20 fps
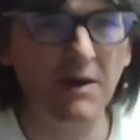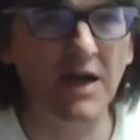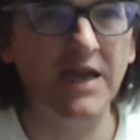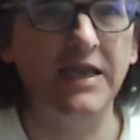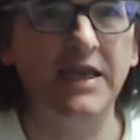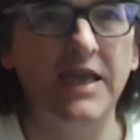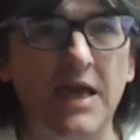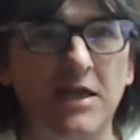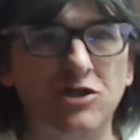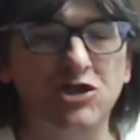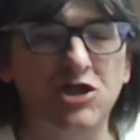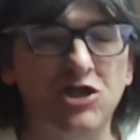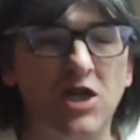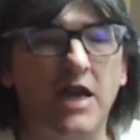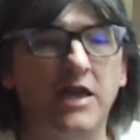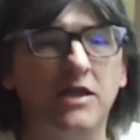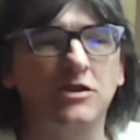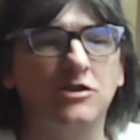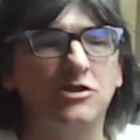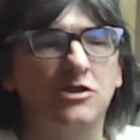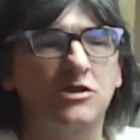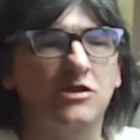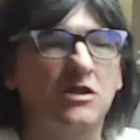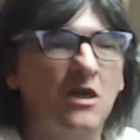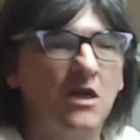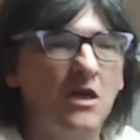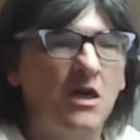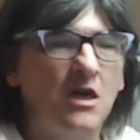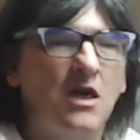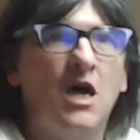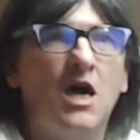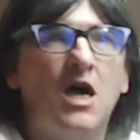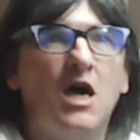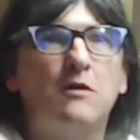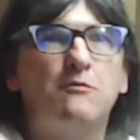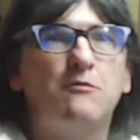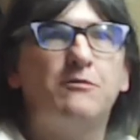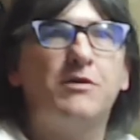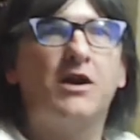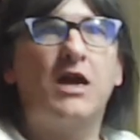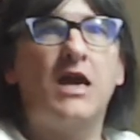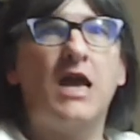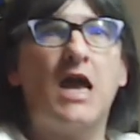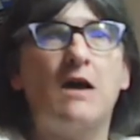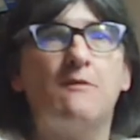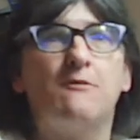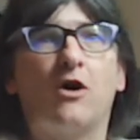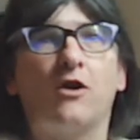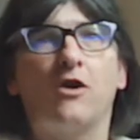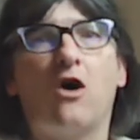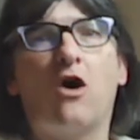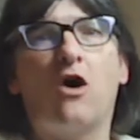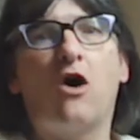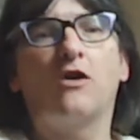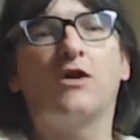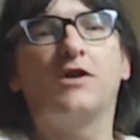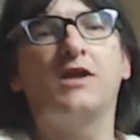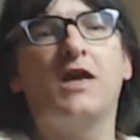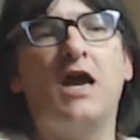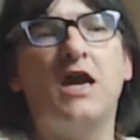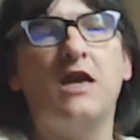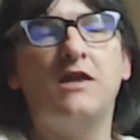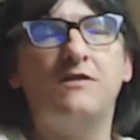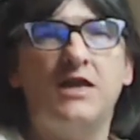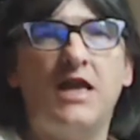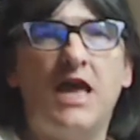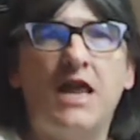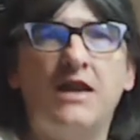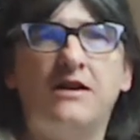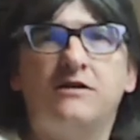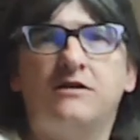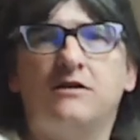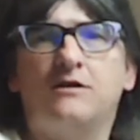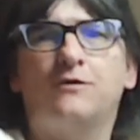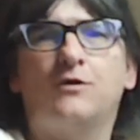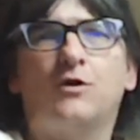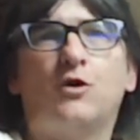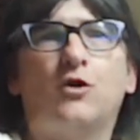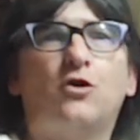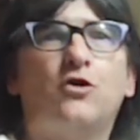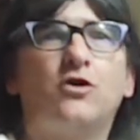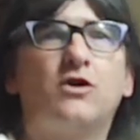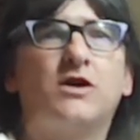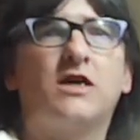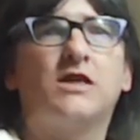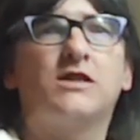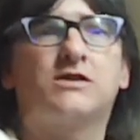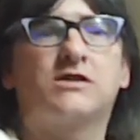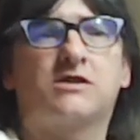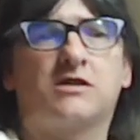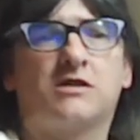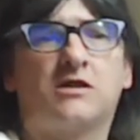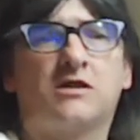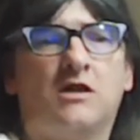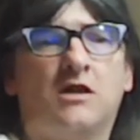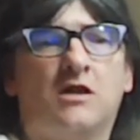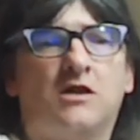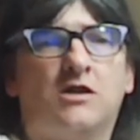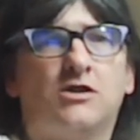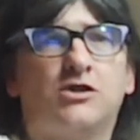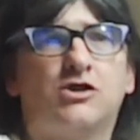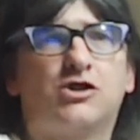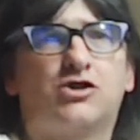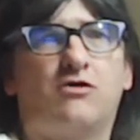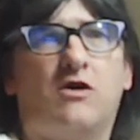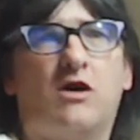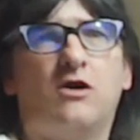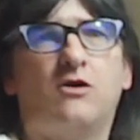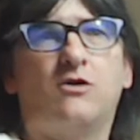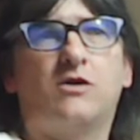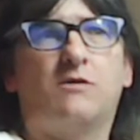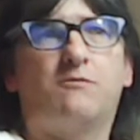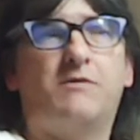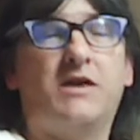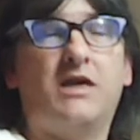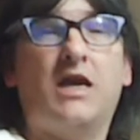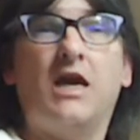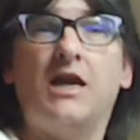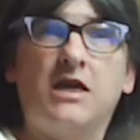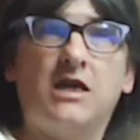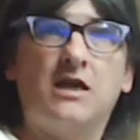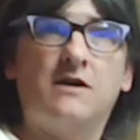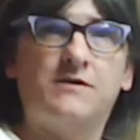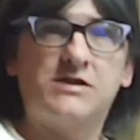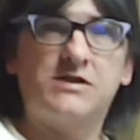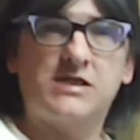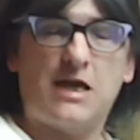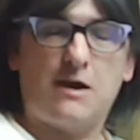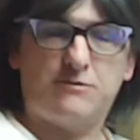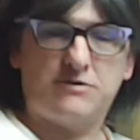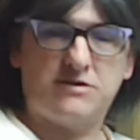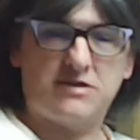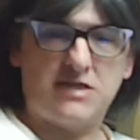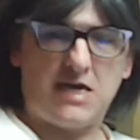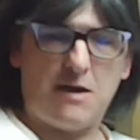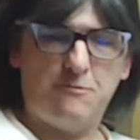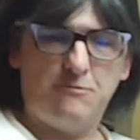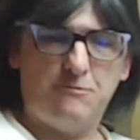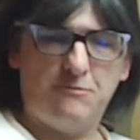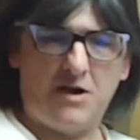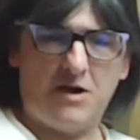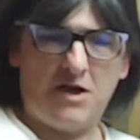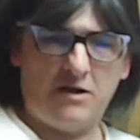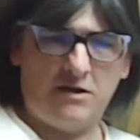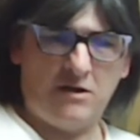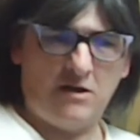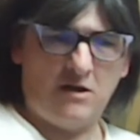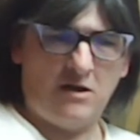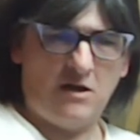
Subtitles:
get changed, but I am on holiday at the end of August / beginning of September.